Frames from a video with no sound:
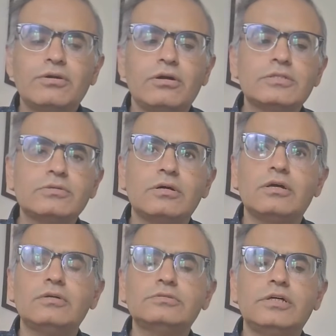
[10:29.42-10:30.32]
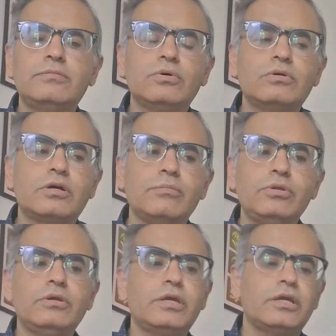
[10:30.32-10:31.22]
also allows them to
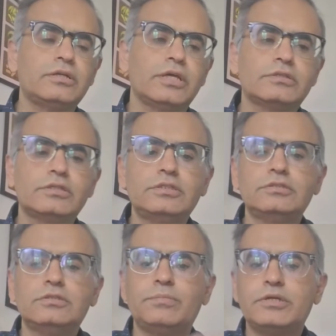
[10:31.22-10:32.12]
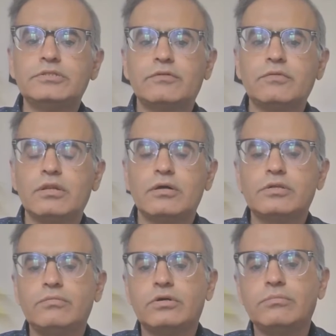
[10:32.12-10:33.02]
communicate. Like this is the bridge that will allow
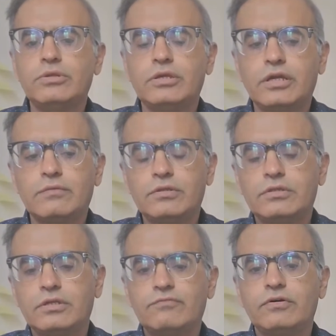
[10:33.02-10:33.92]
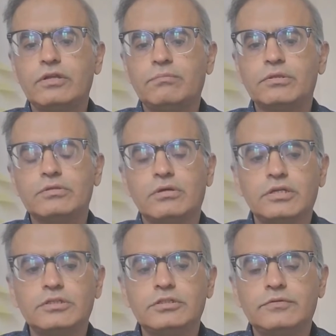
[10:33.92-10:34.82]
them to communicate with the referring
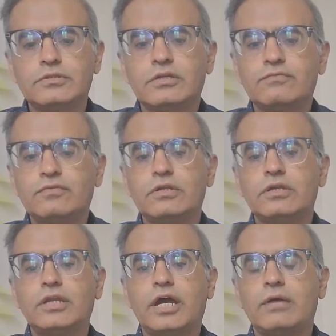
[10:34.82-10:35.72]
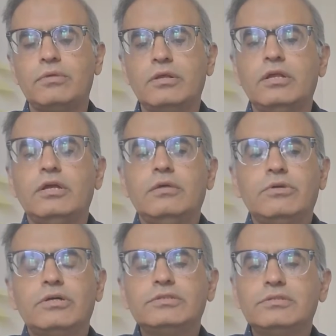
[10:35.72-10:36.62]
pathologist, with the referring lab,
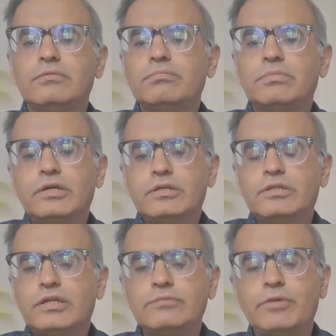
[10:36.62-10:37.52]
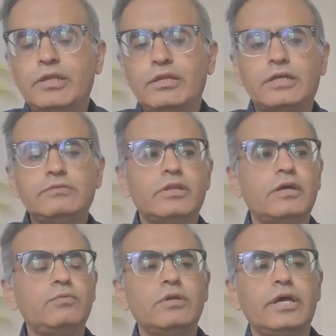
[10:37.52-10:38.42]
because there are many times when
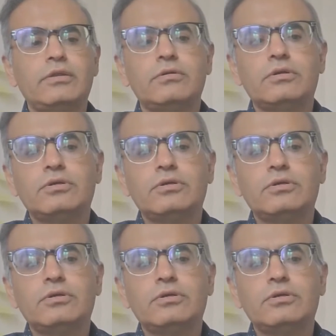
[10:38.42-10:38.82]
I would like to